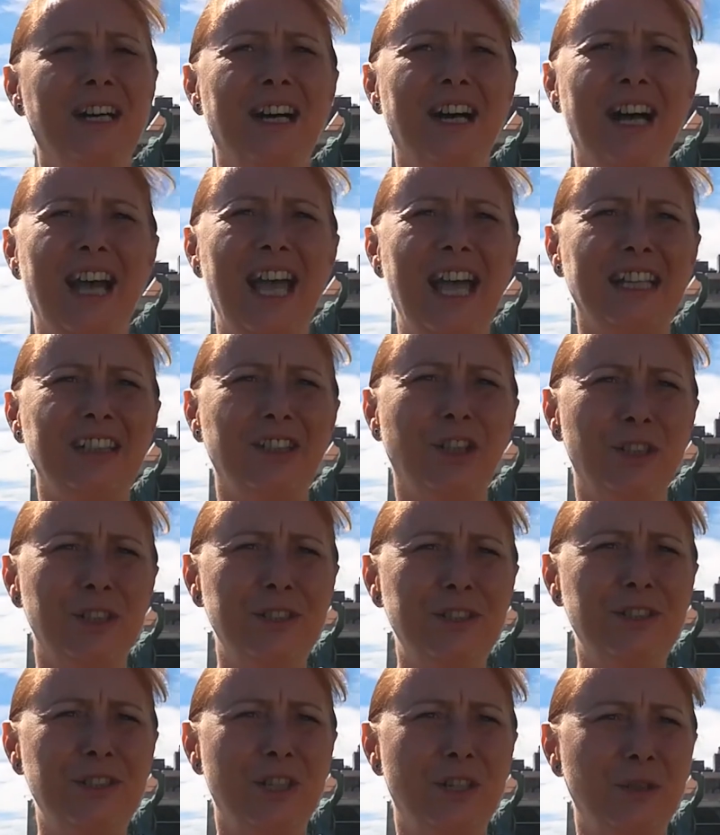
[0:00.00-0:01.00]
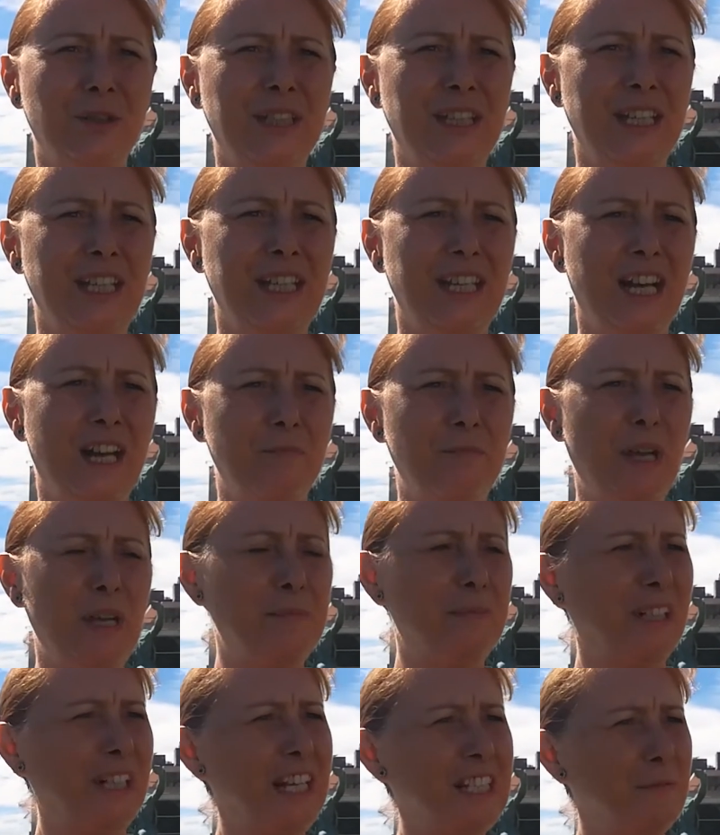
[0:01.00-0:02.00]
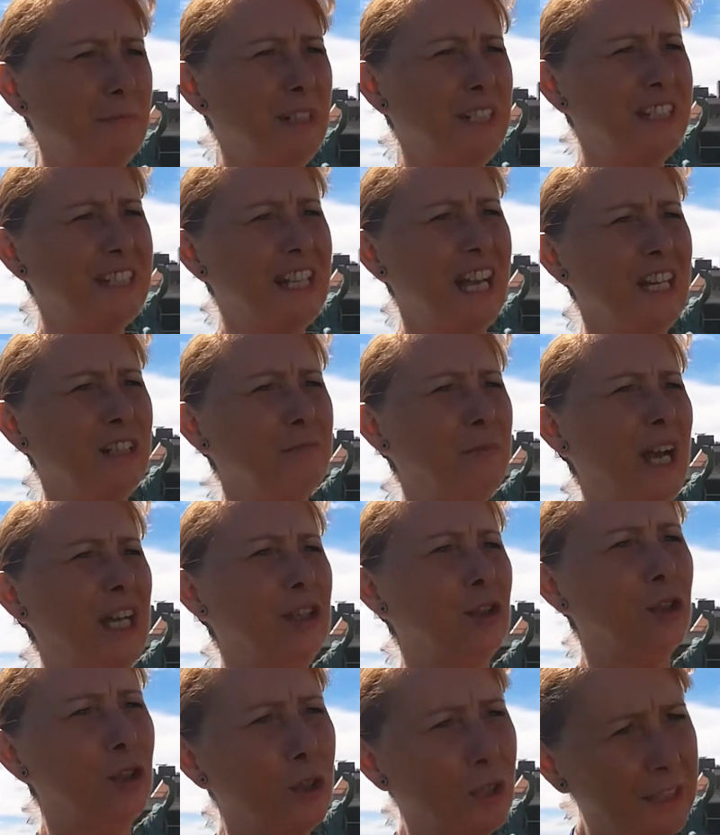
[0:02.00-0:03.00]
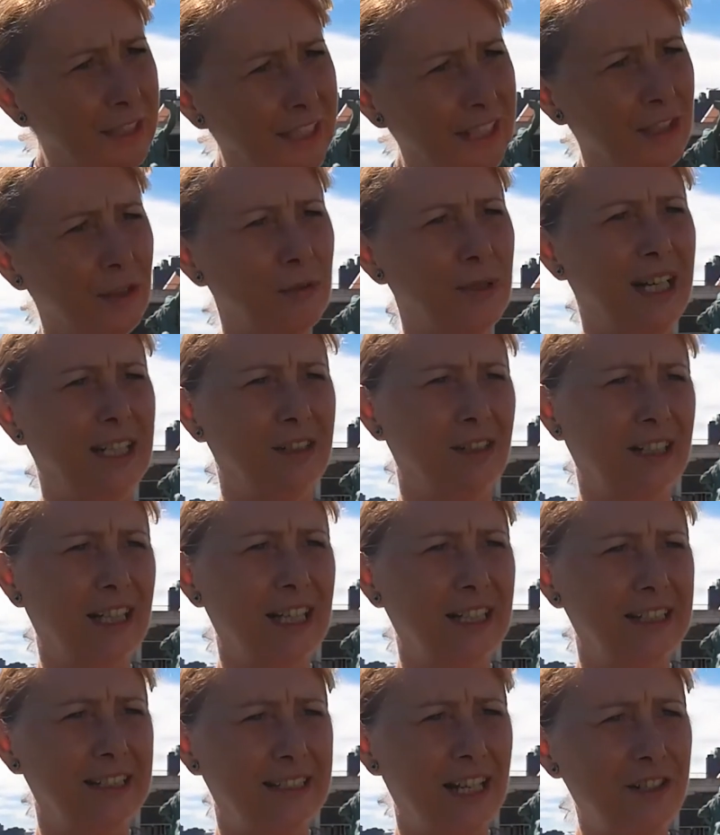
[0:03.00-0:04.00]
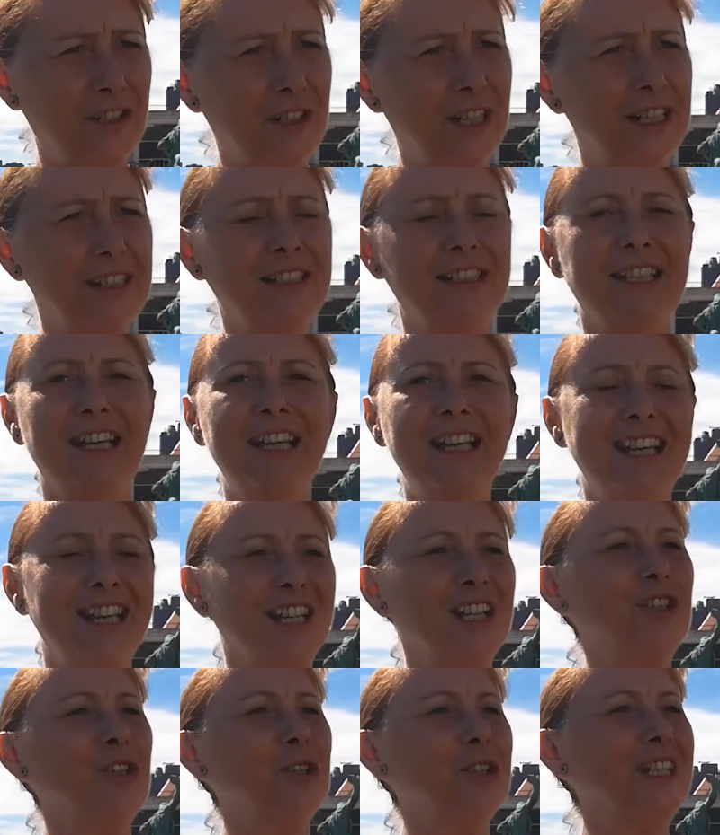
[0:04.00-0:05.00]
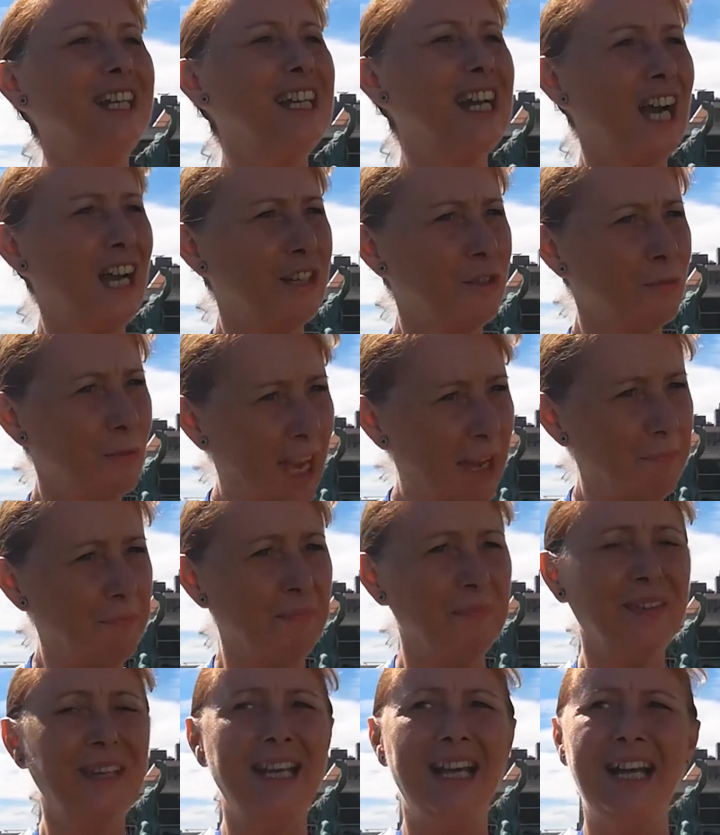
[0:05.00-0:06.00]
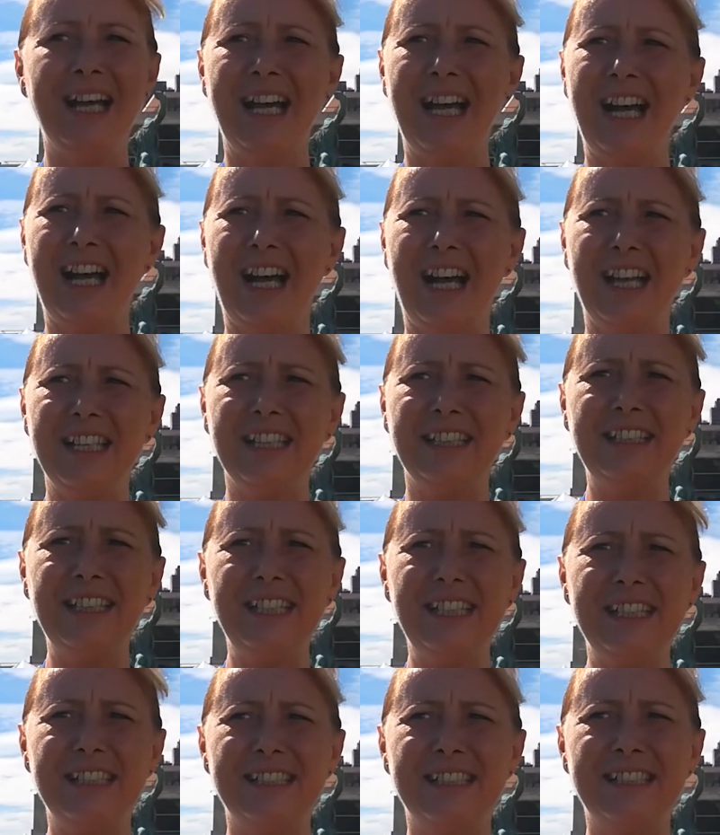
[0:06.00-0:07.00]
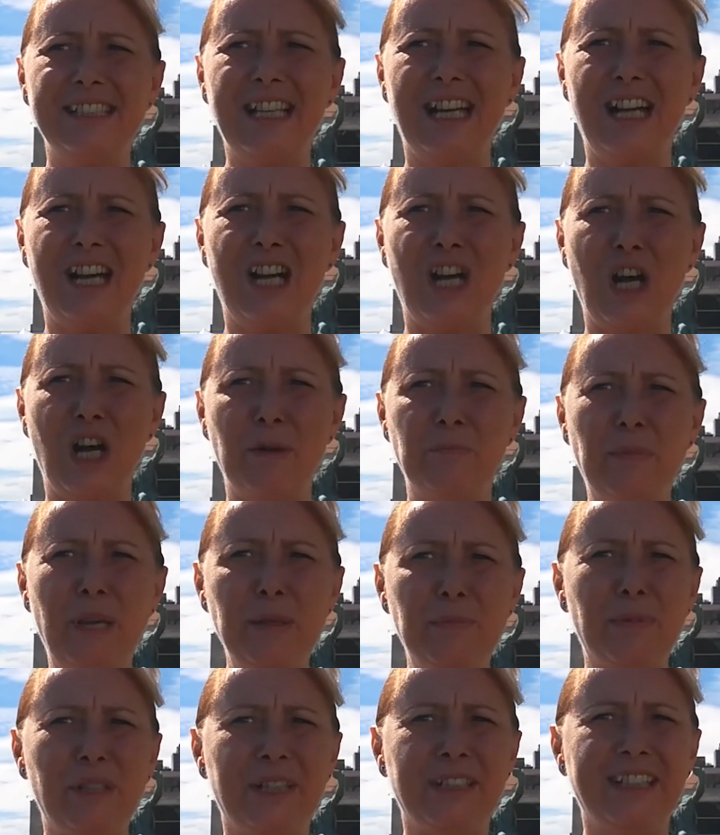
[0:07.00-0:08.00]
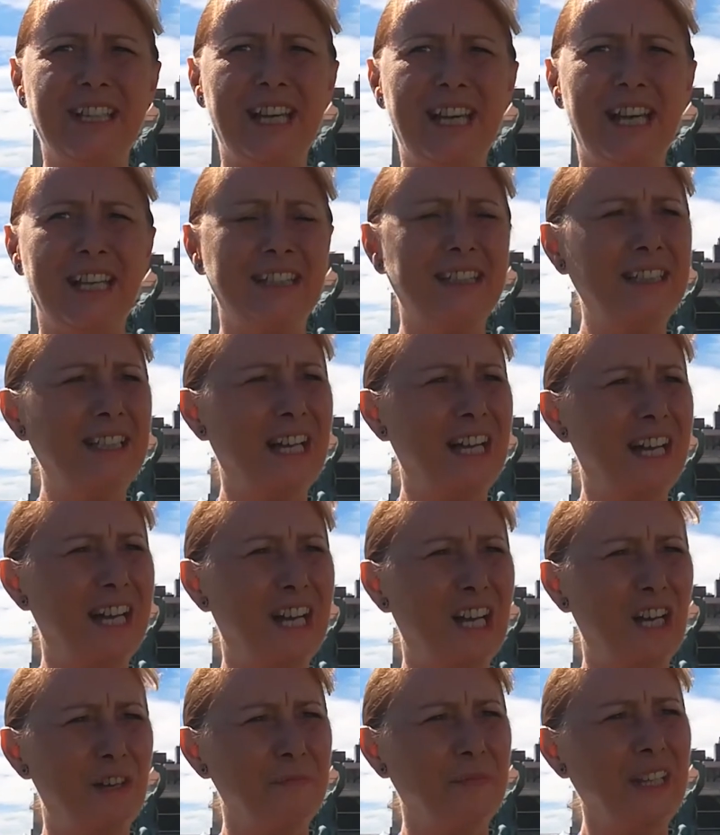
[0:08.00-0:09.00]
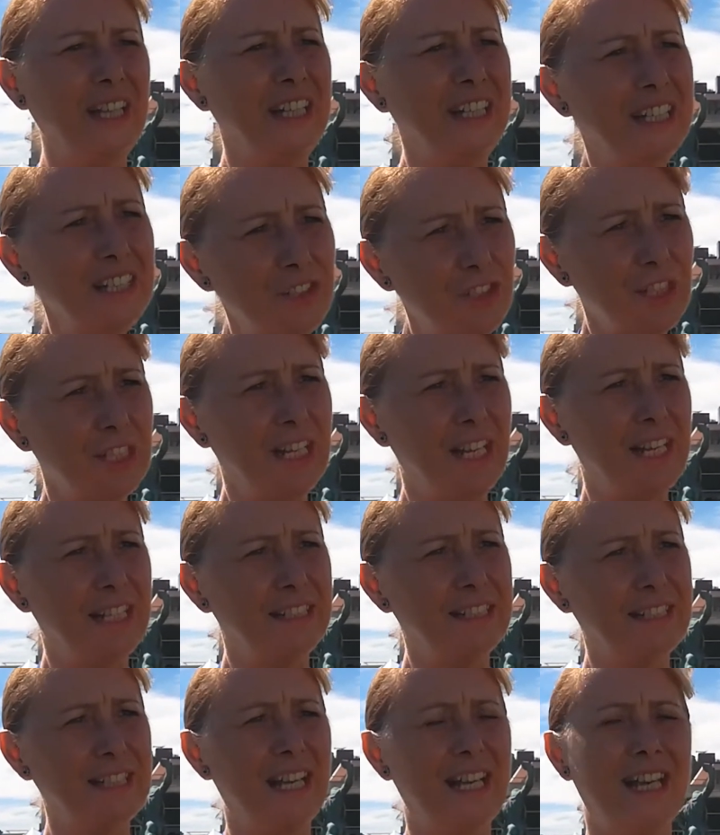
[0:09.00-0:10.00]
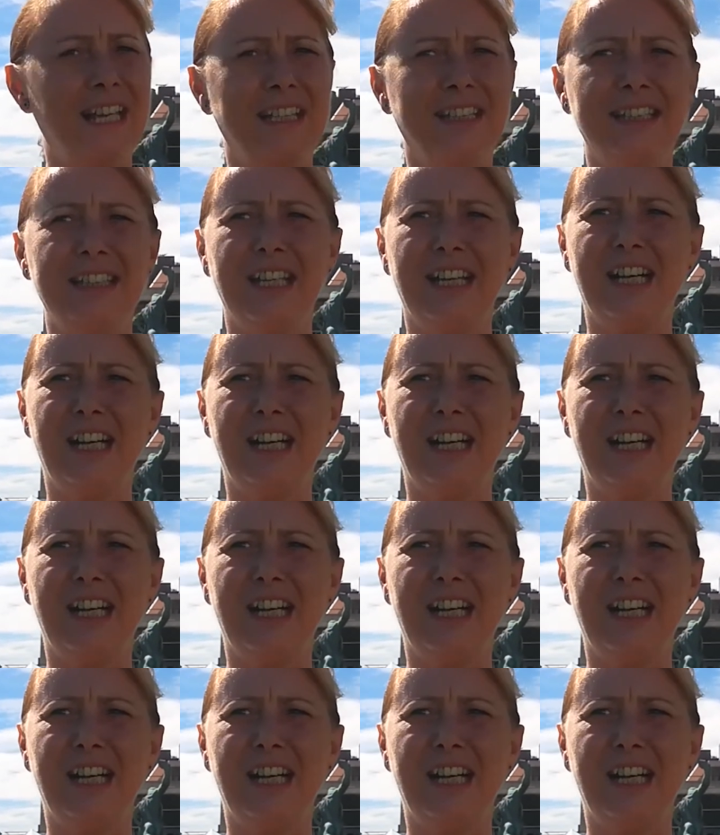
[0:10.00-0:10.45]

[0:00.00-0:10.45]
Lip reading: and also the paper has been signed by all the UN organizations, including IOM. It is a paper that initiates and